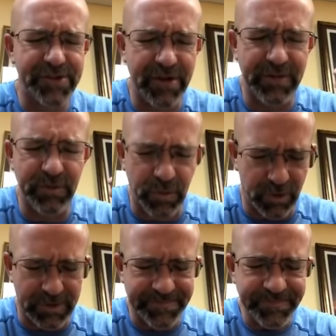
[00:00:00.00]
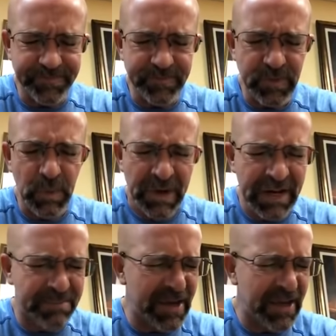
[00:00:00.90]
of the world. We need
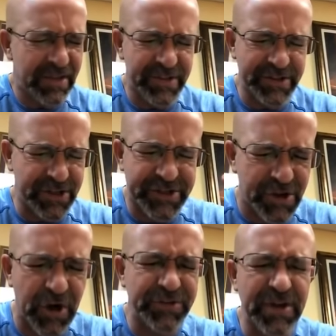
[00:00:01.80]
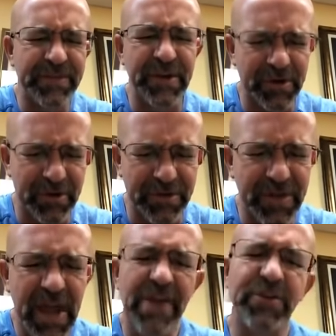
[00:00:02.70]
to be the salt of the earth.
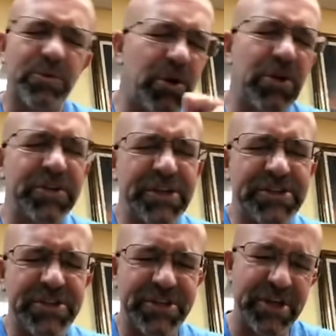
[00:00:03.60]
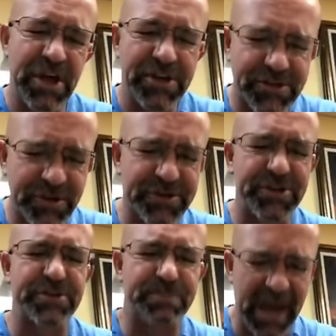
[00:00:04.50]
And the world needs to see
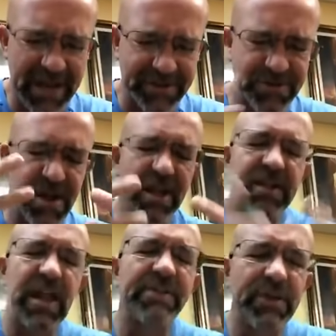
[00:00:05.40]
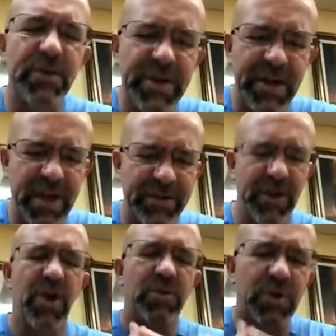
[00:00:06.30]
churches, pastors, loving one another,
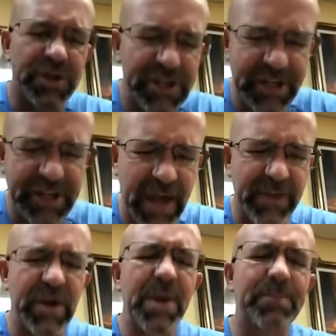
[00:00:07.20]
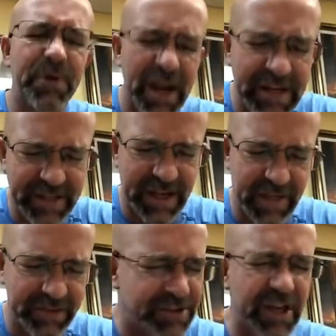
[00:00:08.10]
working together, praying
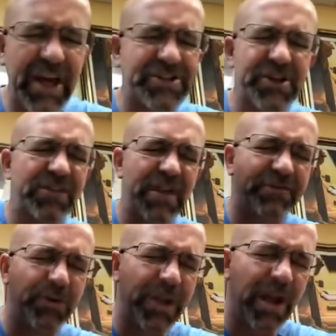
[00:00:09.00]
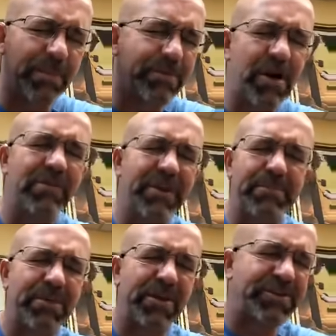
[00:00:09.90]
together. Just like I saw in that 40-hour prayer event
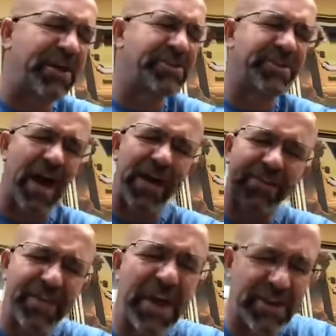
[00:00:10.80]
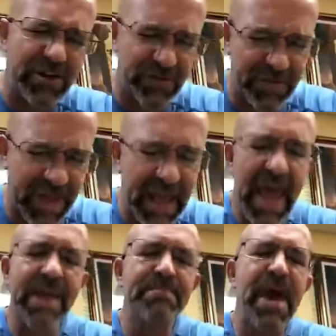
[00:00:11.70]
in Plano, Texas. God, thank you for that.
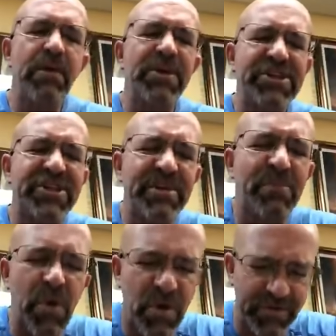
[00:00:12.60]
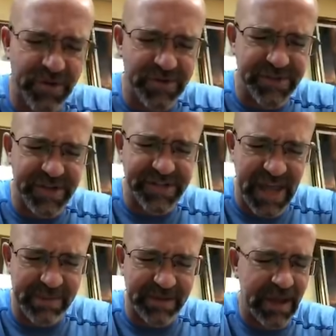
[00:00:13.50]
And may we see more of those things
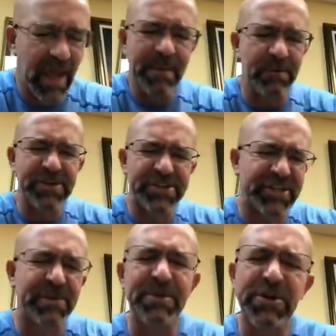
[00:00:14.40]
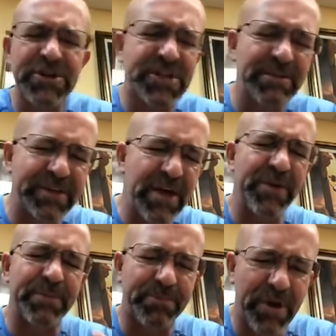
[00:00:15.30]
happening. May we see communities come
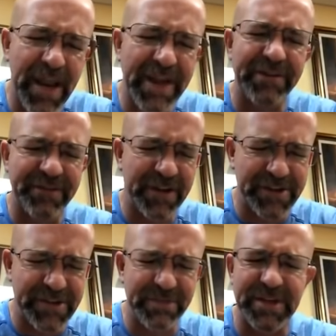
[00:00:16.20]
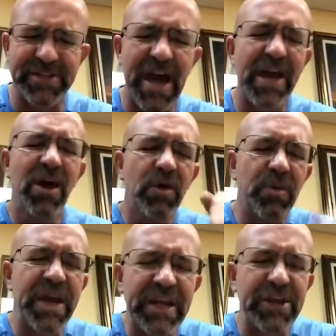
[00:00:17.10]
together to pray and to fellowship because, God,
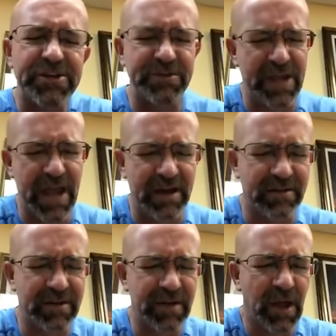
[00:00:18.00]
we need you now.